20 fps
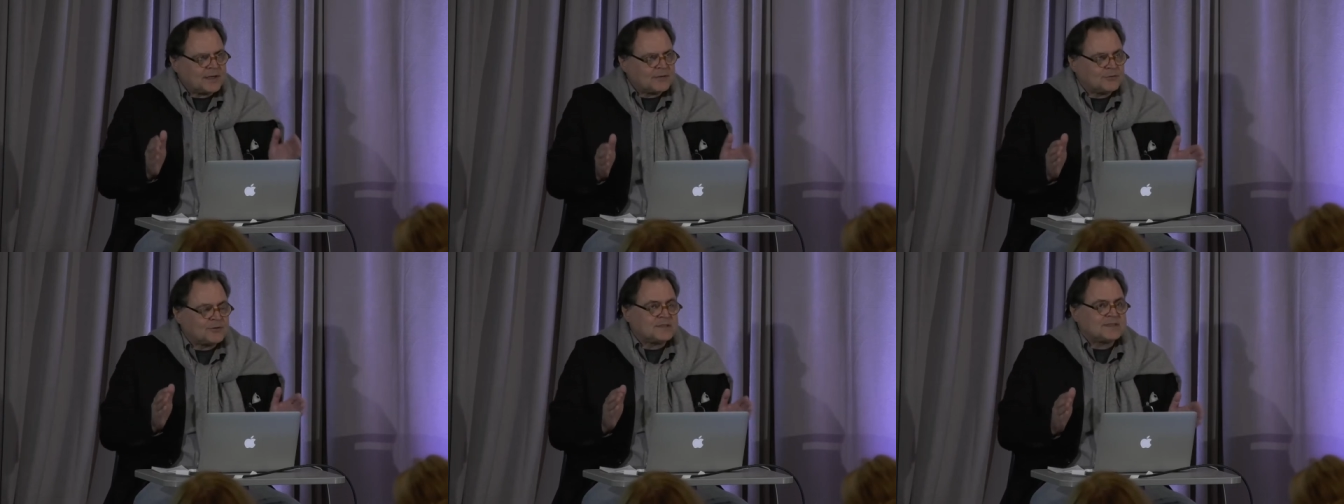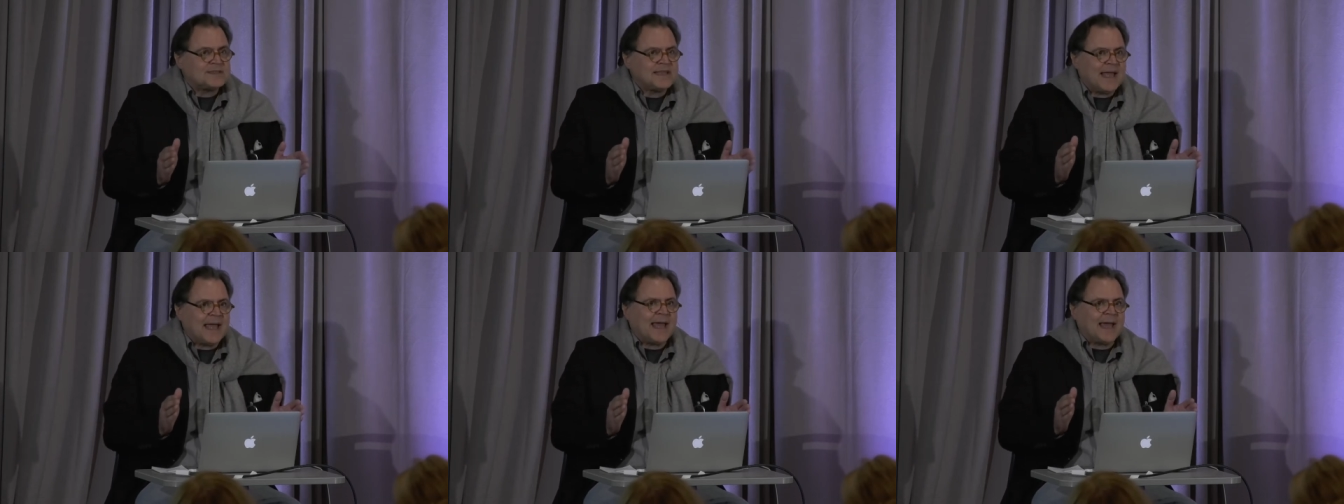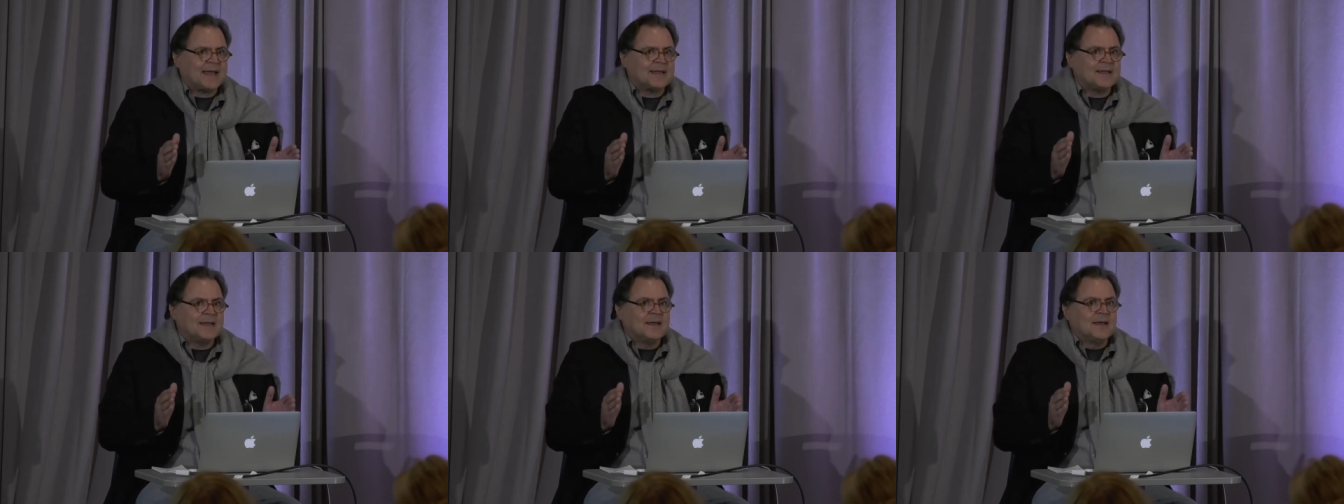
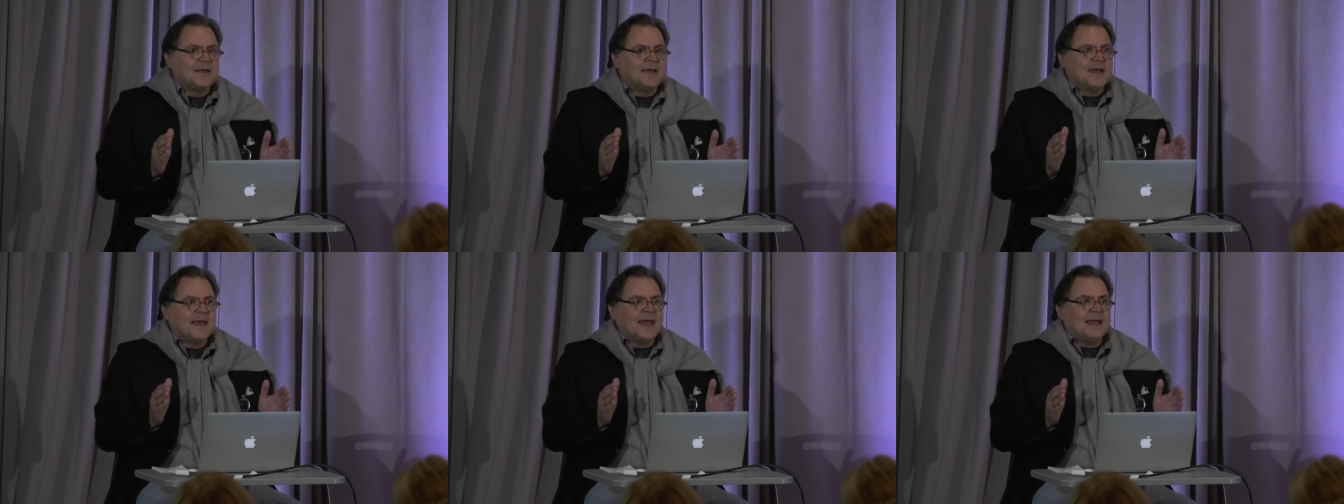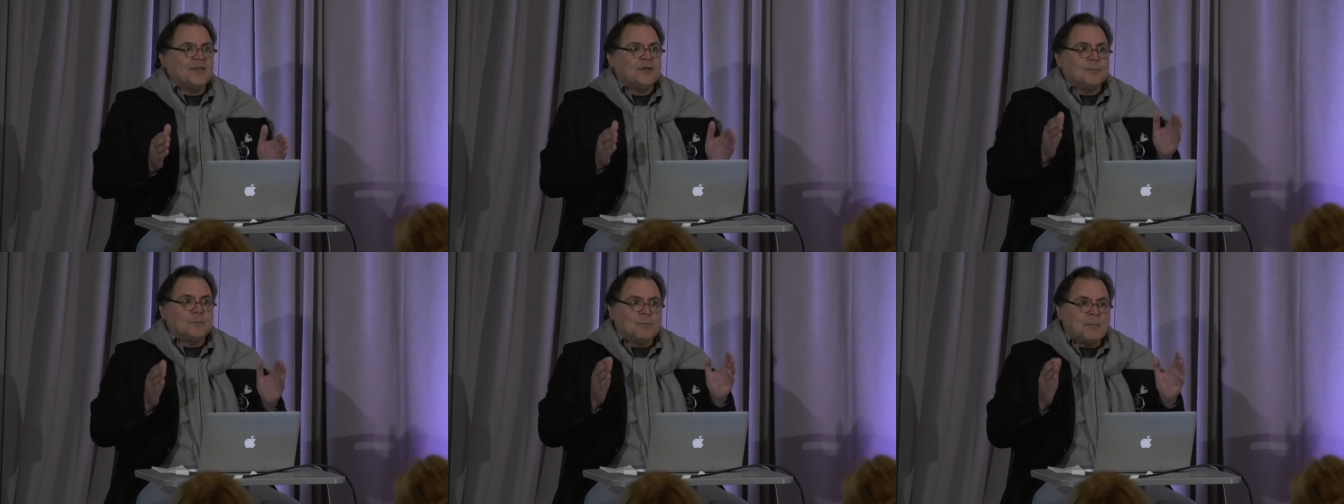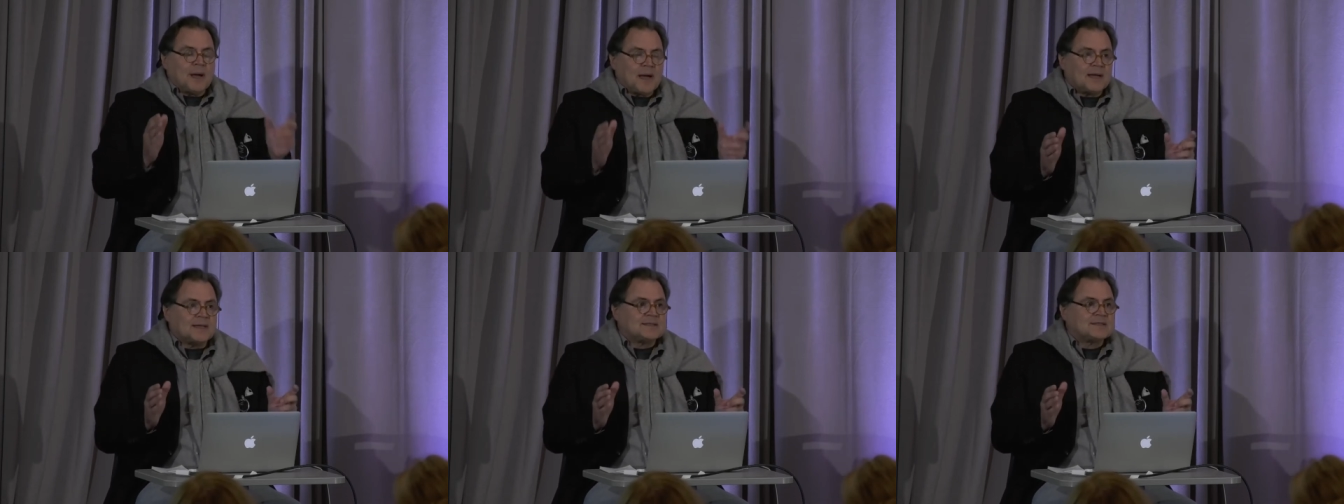understand, and you
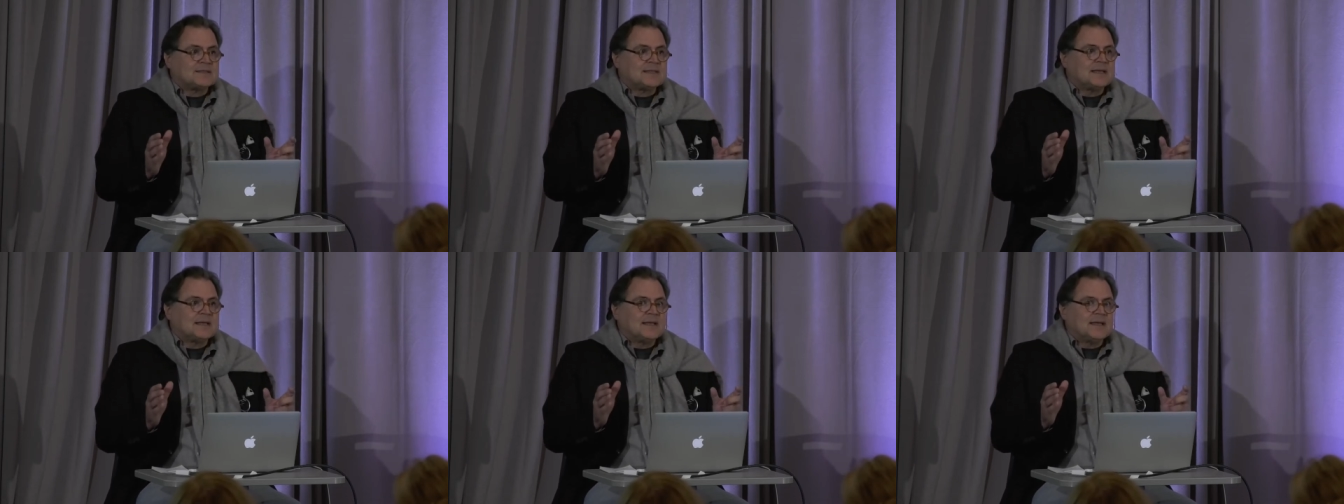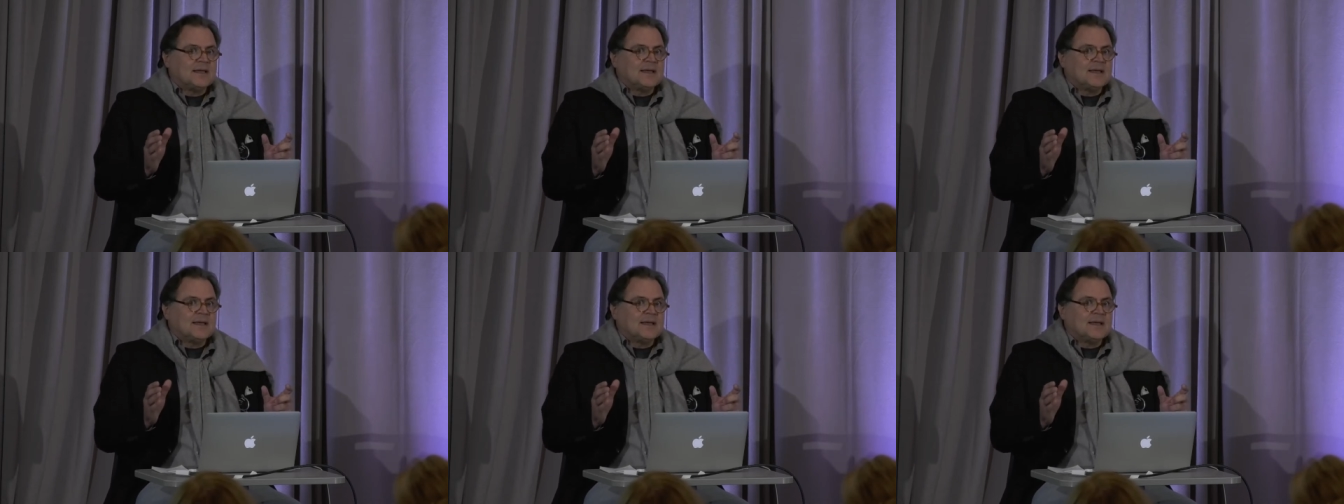must,